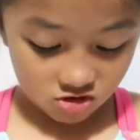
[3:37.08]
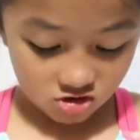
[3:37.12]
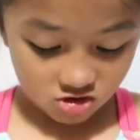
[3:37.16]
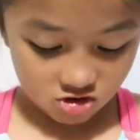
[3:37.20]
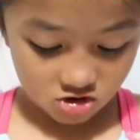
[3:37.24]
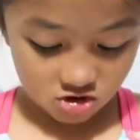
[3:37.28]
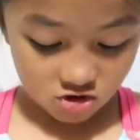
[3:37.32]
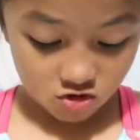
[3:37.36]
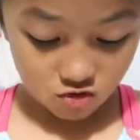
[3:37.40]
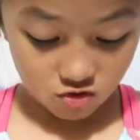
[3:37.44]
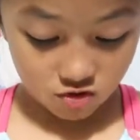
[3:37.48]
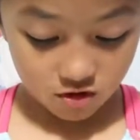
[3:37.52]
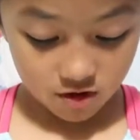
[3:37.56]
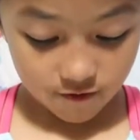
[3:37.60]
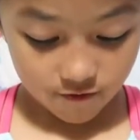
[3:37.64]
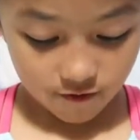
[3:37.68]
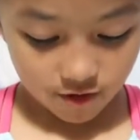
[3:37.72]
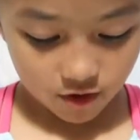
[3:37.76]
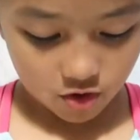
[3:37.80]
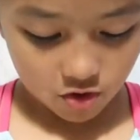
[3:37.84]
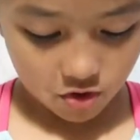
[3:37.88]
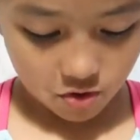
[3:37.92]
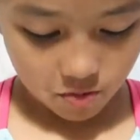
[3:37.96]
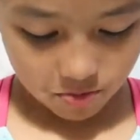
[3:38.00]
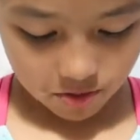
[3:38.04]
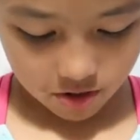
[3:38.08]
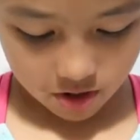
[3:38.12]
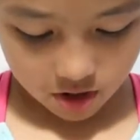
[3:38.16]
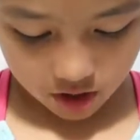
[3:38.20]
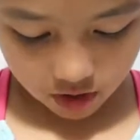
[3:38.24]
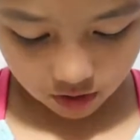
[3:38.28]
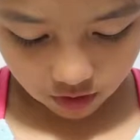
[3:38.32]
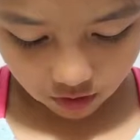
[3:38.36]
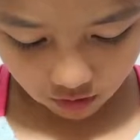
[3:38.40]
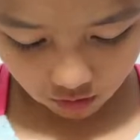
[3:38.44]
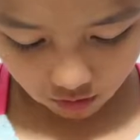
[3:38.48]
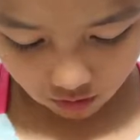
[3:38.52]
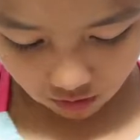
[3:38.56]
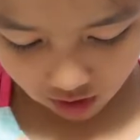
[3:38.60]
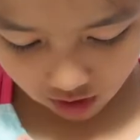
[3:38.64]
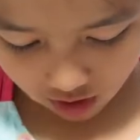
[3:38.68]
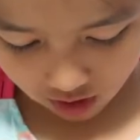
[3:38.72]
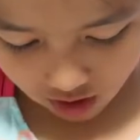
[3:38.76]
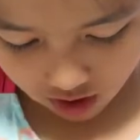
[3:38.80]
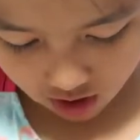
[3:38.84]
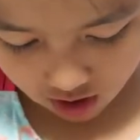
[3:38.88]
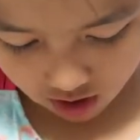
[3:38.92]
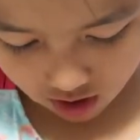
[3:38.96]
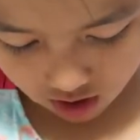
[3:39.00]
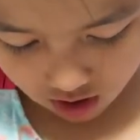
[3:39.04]
still difficult, but that's
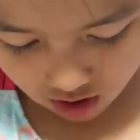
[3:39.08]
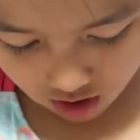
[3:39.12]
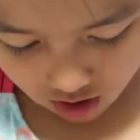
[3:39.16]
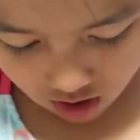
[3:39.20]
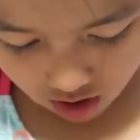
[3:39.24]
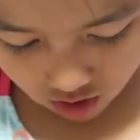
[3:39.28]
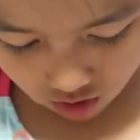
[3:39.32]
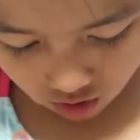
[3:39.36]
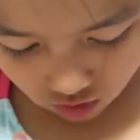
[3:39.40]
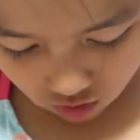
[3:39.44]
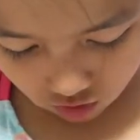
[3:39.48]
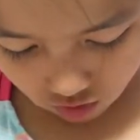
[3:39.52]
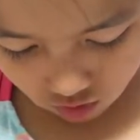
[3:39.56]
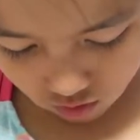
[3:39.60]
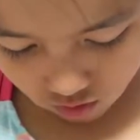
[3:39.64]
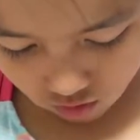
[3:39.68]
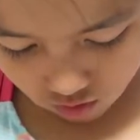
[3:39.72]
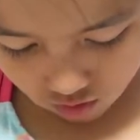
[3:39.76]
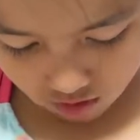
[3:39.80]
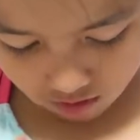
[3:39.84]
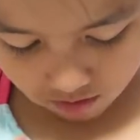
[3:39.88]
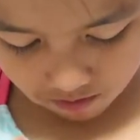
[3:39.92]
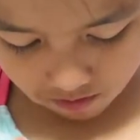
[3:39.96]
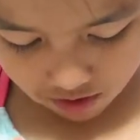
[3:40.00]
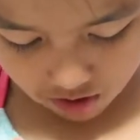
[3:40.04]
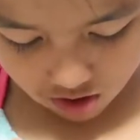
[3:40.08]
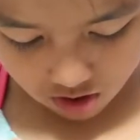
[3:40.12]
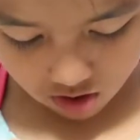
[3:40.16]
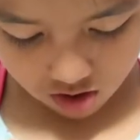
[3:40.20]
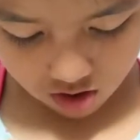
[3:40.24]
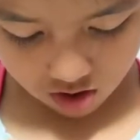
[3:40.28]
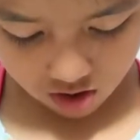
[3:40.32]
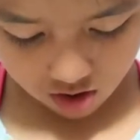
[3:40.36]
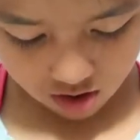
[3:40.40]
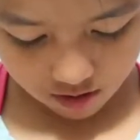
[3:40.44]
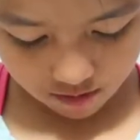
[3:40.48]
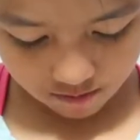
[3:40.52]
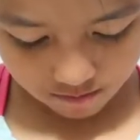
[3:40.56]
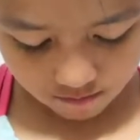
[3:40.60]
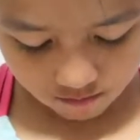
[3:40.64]
okay. So I'm gonna...